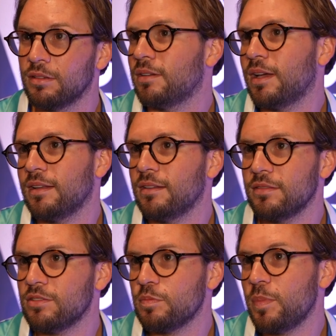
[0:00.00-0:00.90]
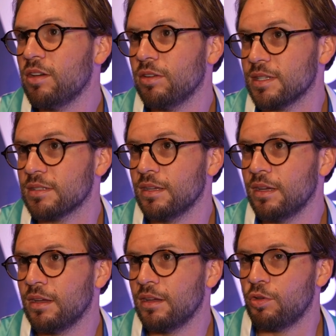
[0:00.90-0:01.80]
Like, just be honest.
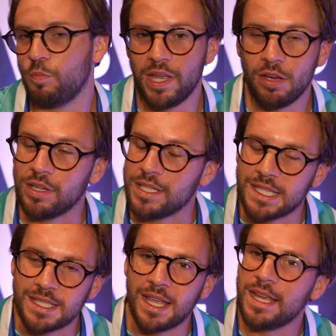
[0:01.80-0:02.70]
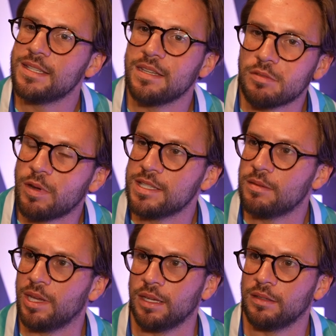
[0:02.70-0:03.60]
Be honest. It's the easiest way
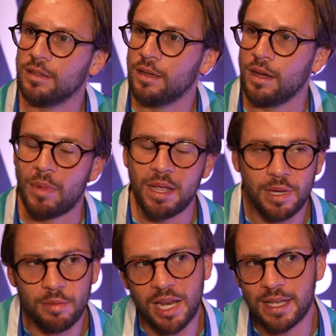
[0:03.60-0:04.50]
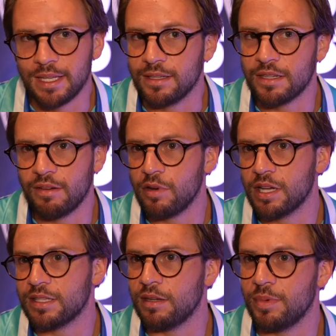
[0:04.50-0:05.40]
to be. Maybe I'm lucky because I've
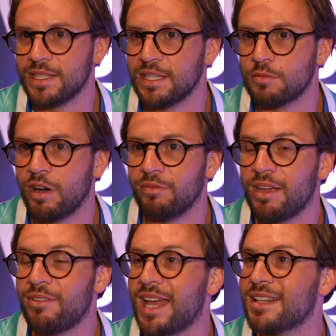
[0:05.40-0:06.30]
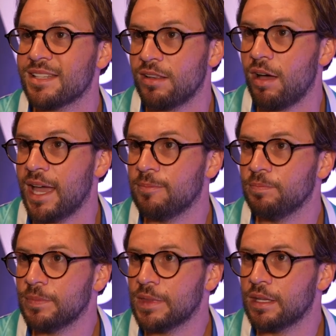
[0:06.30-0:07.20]
worked at a business where I've never had to lie.
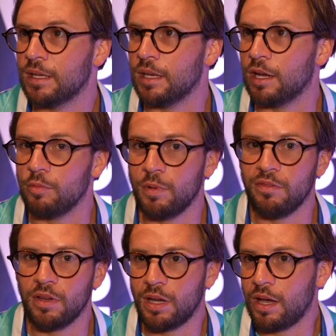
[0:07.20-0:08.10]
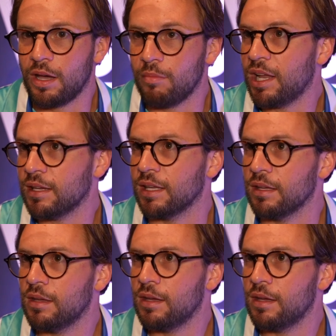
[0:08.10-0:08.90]
You know, I'm lucky.